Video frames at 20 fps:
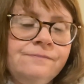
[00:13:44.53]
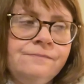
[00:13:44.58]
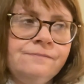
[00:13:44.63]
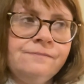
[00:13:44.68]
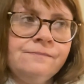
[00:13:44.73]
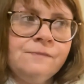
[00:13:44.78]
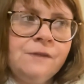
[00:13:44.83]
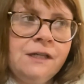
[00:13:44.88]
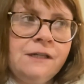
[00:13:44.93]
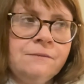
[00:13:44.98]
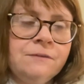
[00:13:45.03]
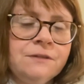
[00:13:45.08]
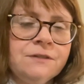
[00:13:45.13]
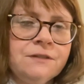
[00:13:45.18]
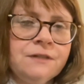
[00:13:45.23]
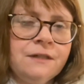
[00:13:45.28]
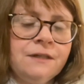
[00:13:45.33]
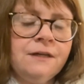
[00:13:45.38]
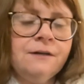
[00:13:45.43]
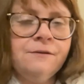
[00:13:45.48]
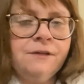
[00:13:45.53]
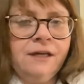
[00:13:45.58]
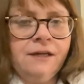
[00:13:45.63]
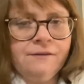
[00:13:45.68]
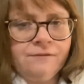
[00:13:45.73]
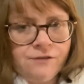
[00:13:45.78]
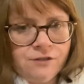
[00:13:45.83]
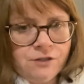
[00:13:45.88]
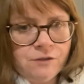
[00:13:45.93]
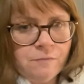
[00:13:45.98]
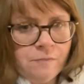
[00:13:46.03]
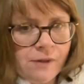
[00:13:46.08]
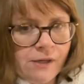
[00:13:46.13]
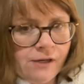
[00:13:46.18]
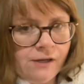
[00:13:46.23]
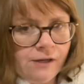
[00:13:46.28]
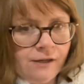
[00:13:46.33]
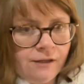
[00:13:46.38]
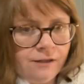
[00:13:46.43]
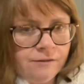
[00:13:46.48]
where was I? Oh yeah, there's a
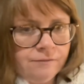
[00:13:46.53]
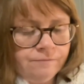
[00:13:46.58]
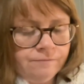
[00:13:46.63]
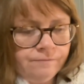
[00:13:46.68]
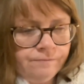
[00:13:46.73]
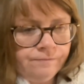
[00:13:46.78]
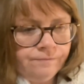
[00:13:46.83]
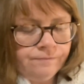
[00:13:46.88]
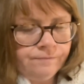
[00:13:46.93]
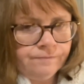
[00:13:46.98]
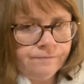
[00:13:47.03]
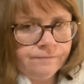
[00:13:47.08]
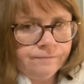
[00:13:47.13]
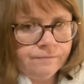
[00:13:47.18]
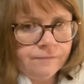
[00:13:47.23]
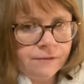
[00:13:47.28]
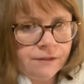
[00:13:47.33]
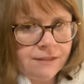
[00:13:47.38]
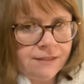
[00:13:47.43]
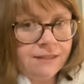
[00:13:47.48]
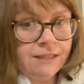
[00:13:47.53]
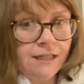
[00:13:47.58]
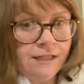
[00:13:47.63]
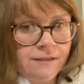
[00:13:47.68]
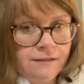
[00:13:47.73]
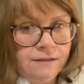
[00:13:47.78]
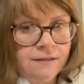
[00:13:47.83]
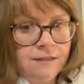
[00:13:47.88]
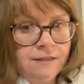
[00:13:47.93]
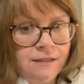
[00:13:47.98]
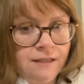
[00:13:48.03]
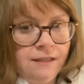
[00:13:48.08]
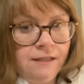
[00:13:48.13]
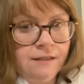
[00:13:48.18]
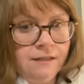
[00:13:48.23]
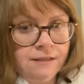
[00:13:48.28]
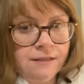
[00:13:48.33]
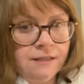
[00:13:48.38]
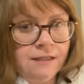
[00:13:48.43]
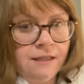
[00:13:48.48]
bar. Stainless steel,
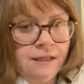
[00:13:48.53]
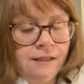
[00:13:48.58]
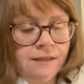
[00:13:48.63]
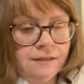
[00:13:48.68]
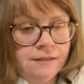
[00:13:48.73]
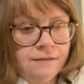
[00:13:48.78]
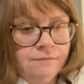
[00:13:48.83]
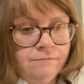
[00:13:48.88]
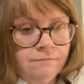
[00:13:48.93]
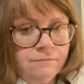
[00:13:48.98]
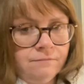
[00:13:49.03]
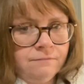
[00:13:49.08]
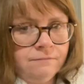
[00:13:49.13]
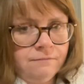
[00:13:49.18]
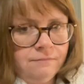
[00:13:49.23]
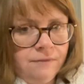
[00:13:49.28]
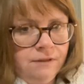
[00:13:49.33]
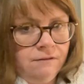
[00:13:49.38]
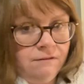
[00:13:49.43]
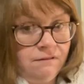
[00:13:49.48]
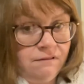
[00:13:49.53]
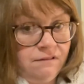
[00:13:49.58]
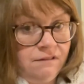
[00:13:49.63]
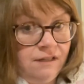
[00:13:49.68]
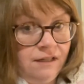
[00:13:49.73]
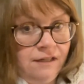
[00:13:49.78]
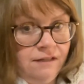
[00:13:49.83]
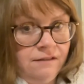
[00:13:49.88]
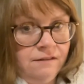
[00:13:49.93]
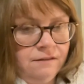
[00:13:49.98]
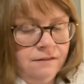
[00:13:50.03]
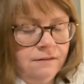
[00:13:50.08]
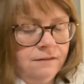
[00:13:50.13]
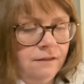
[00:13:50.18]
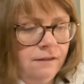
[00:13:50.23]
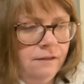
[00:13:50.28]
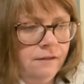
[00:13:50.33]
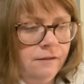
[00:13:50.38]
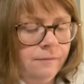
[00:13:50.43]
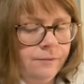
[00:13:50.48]
isn't it? Stainless
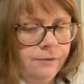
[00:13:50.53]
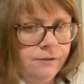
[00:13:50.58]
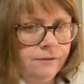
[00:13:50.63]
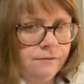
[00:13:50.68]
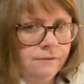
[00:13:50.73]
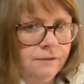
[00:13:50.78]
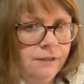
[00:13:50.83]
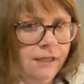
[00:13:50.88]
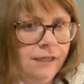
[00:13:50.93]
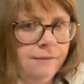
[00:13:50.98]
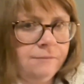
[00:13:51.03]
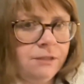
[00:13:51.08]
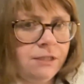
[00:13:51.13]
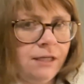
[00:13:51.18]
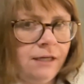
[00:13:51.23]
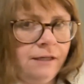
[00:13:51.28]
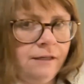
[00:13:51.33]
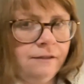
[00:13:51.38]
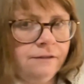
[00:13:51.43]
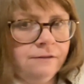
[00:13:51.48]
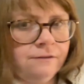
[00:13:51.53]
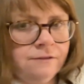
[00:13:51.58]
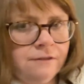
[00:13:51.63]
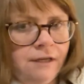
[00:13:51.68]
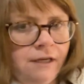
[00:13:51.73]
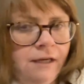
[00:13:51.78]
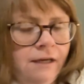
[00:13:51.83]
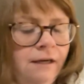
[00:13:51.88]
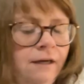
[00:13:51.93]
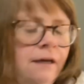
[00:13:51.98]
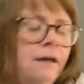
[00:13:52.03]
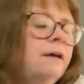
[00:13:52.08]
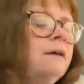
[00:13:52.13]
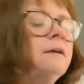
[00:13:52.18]
steel, but Limescale doesn't care.